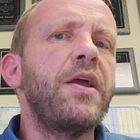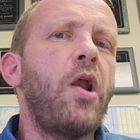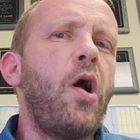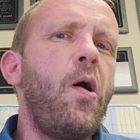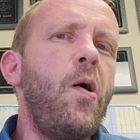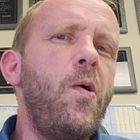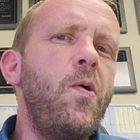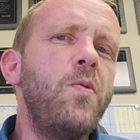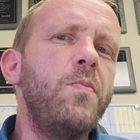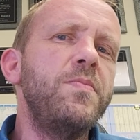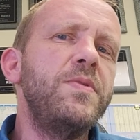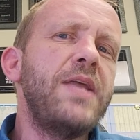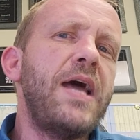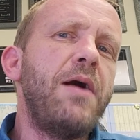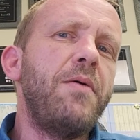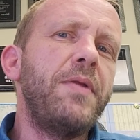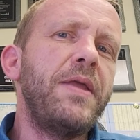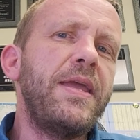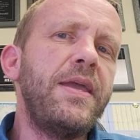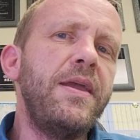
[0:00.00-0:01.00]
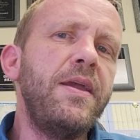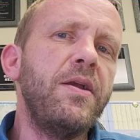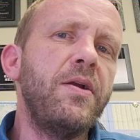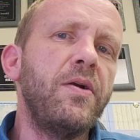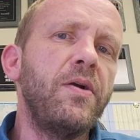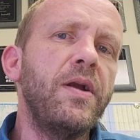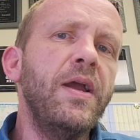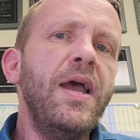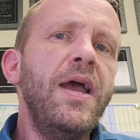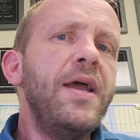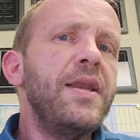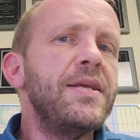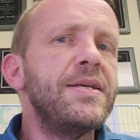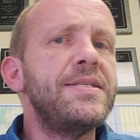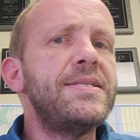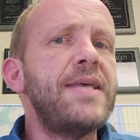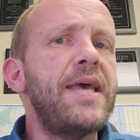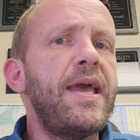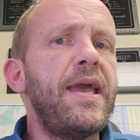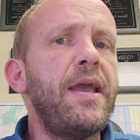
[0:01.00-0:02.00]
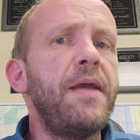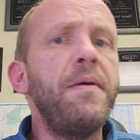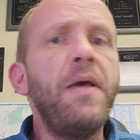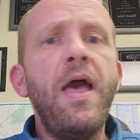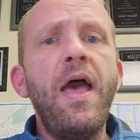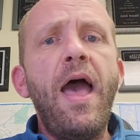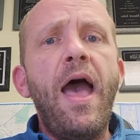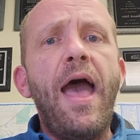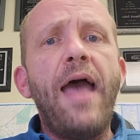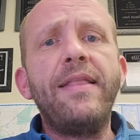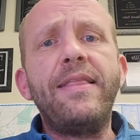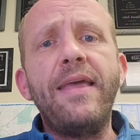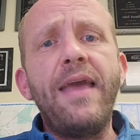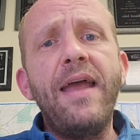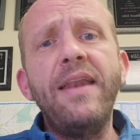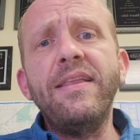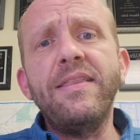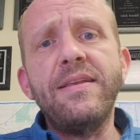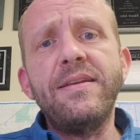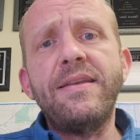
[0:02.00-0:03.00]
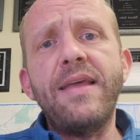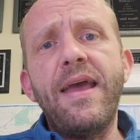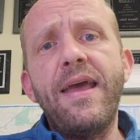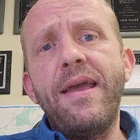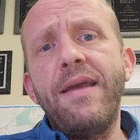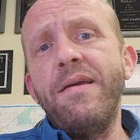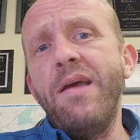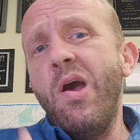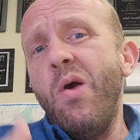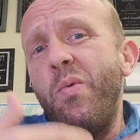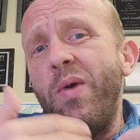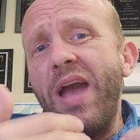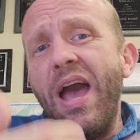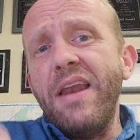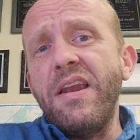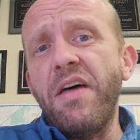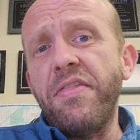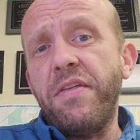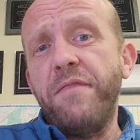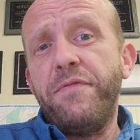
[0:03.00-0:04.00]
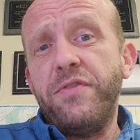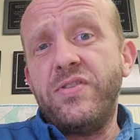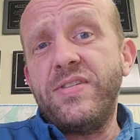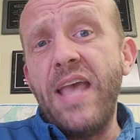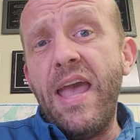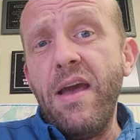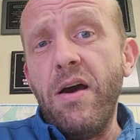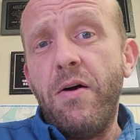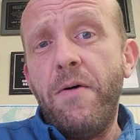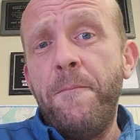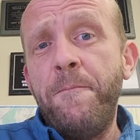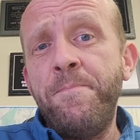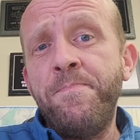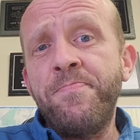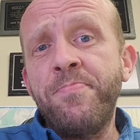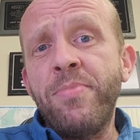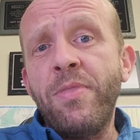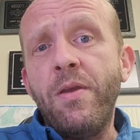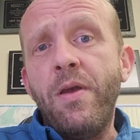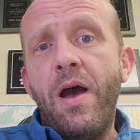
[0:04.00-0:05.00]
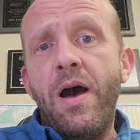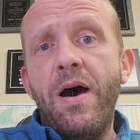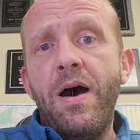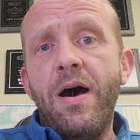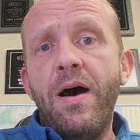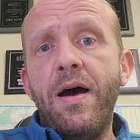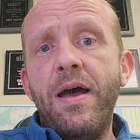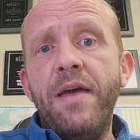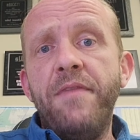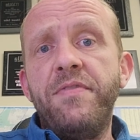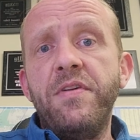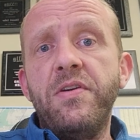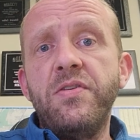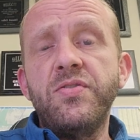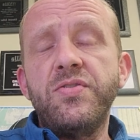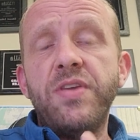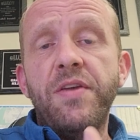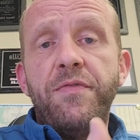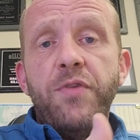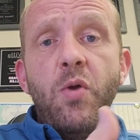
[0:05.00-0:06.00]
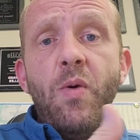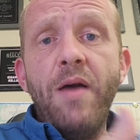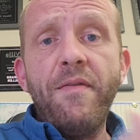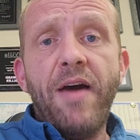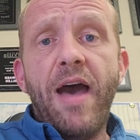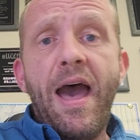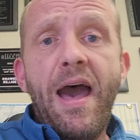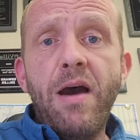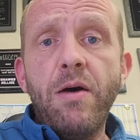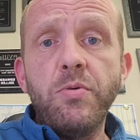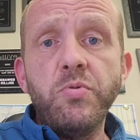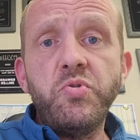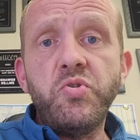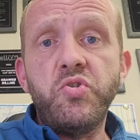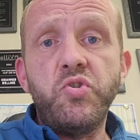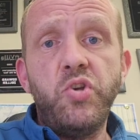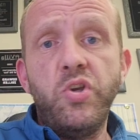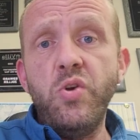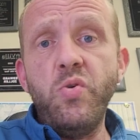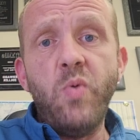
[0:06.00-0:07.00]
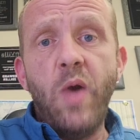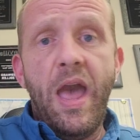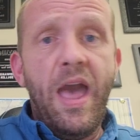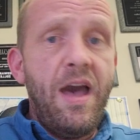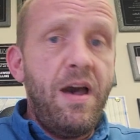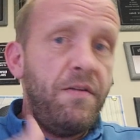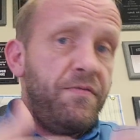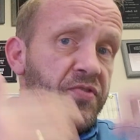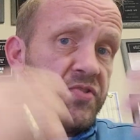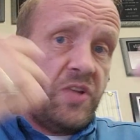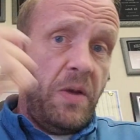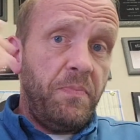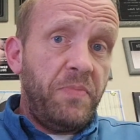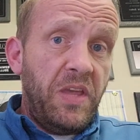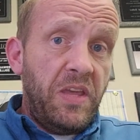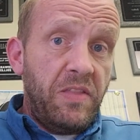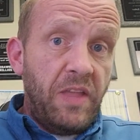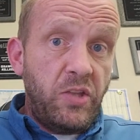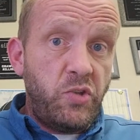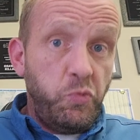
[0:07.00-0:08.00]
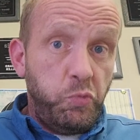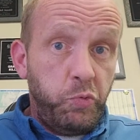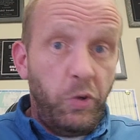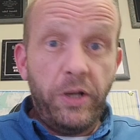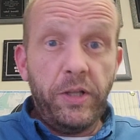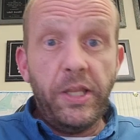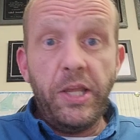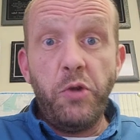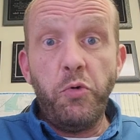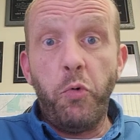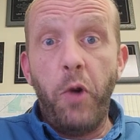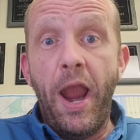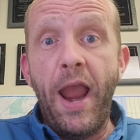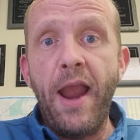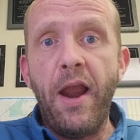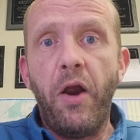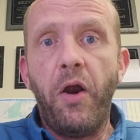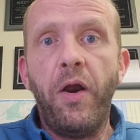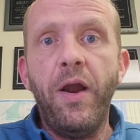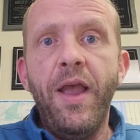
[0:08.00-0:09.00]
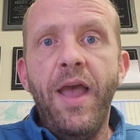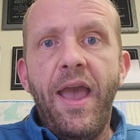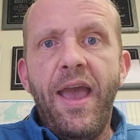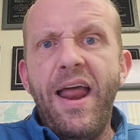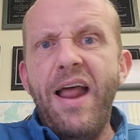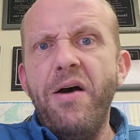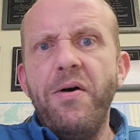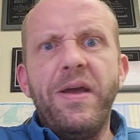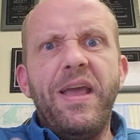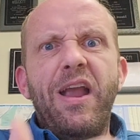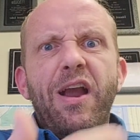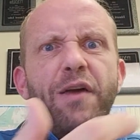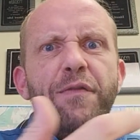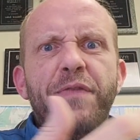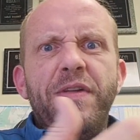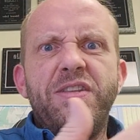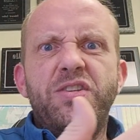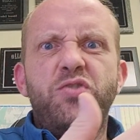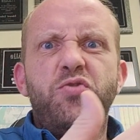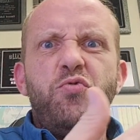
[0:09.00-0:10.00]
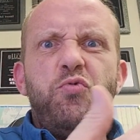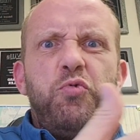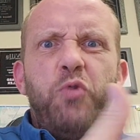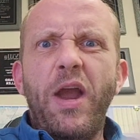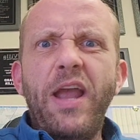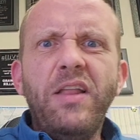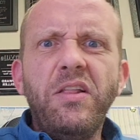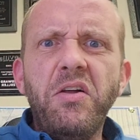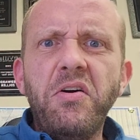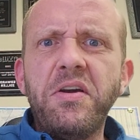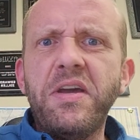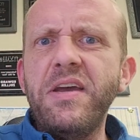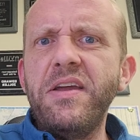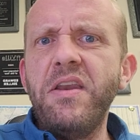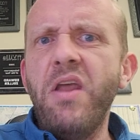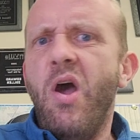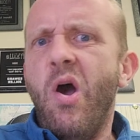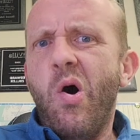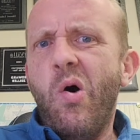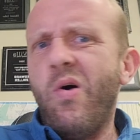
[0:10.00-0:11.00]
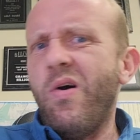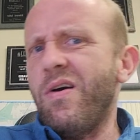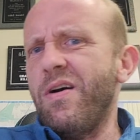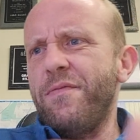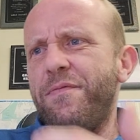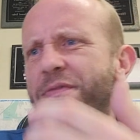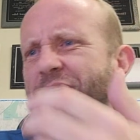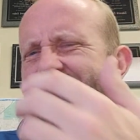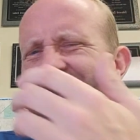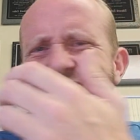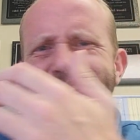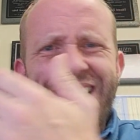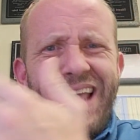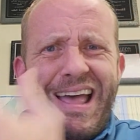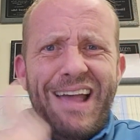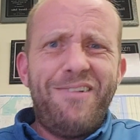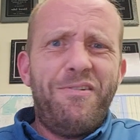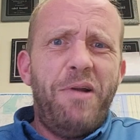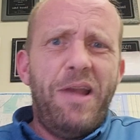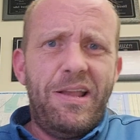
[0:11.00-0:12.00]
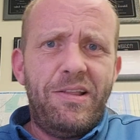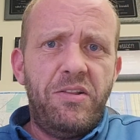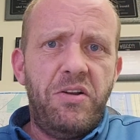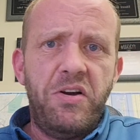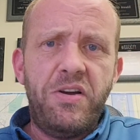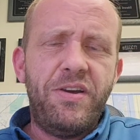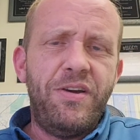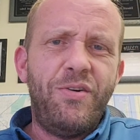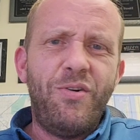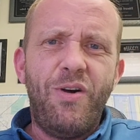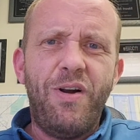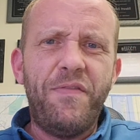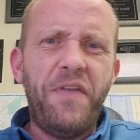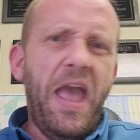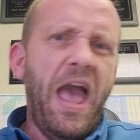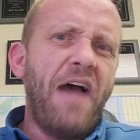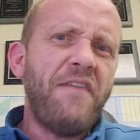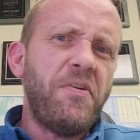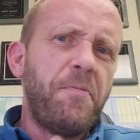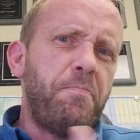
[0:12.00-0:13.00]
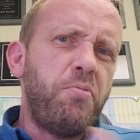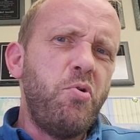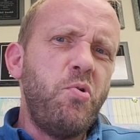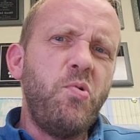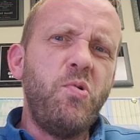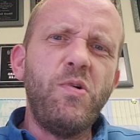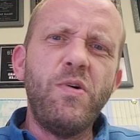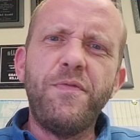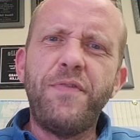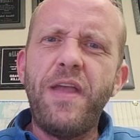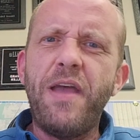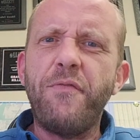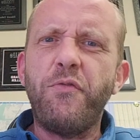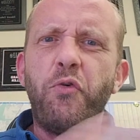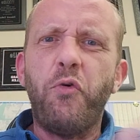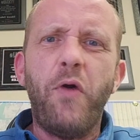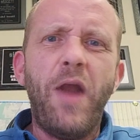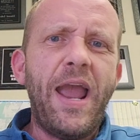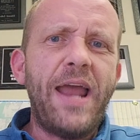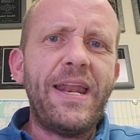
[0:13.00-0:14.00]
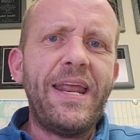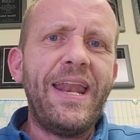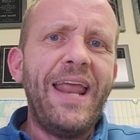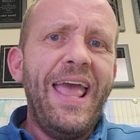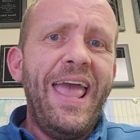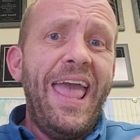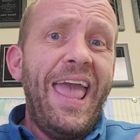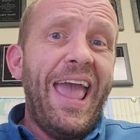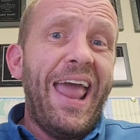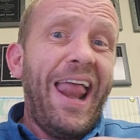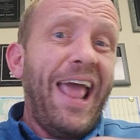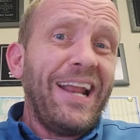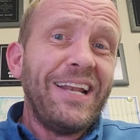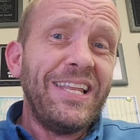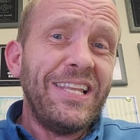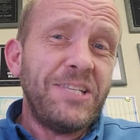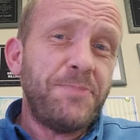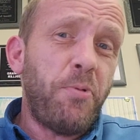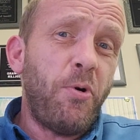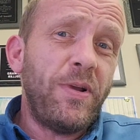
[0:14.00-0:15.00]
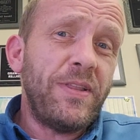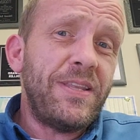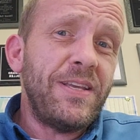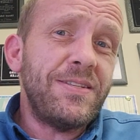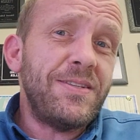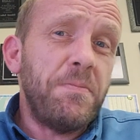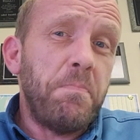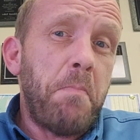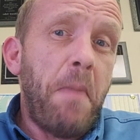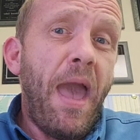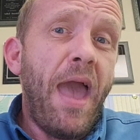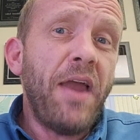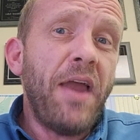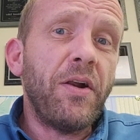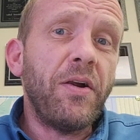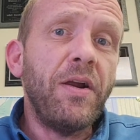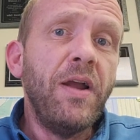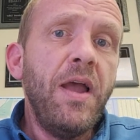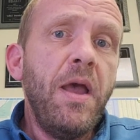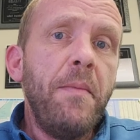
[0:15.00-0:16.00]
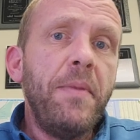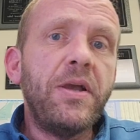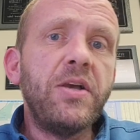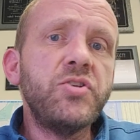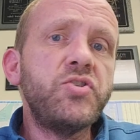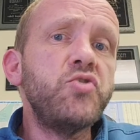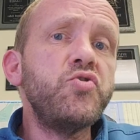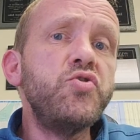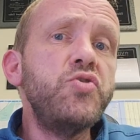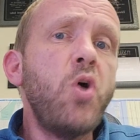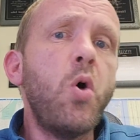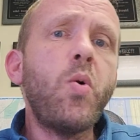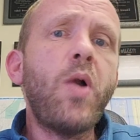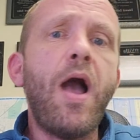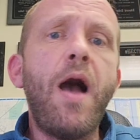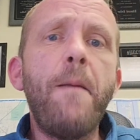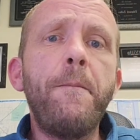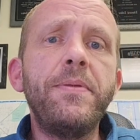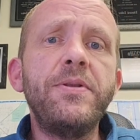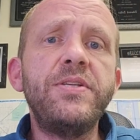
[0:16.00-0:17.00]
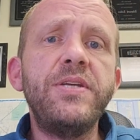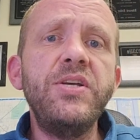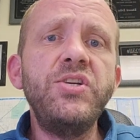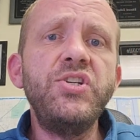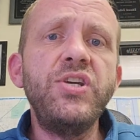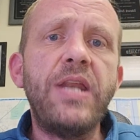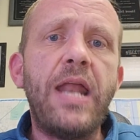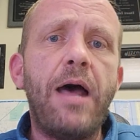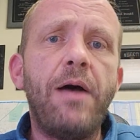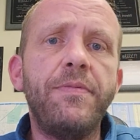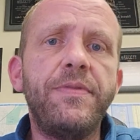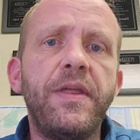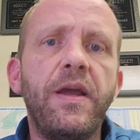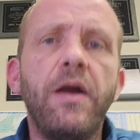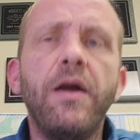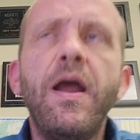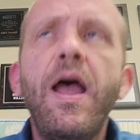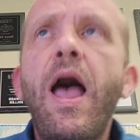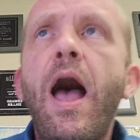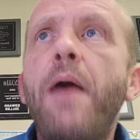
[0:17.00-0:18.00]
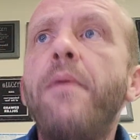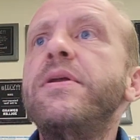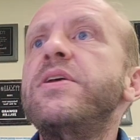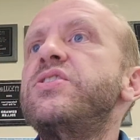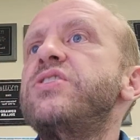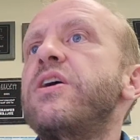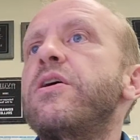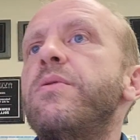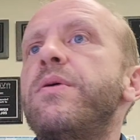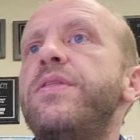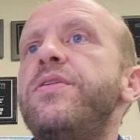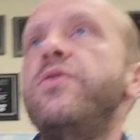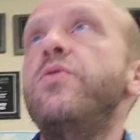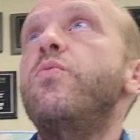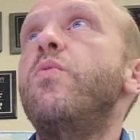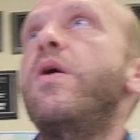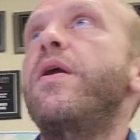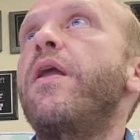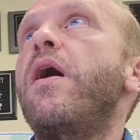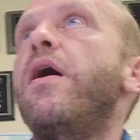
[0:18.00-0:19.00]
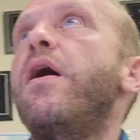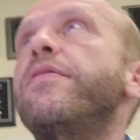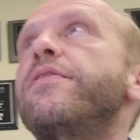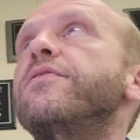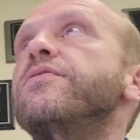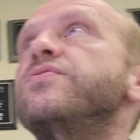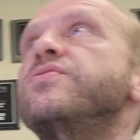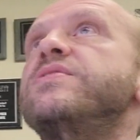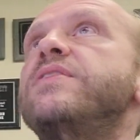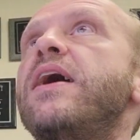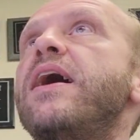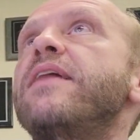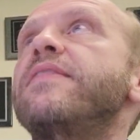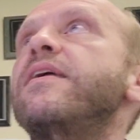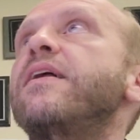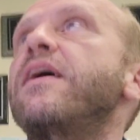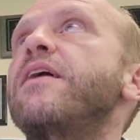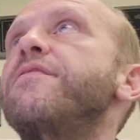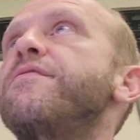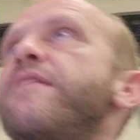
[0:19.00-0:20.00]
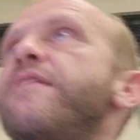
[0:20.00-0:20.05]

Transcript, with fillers: it home down here to say, at the end of the day, we got nothing for sale. Uh, if there's if you have a house, you have something that's really rare, and I don't care if it's great looking or if it's not great looking, or if you have a pool or if you have granite. And at this point, doesn't matter because there's no competition out there. I want to share with you one other stat that I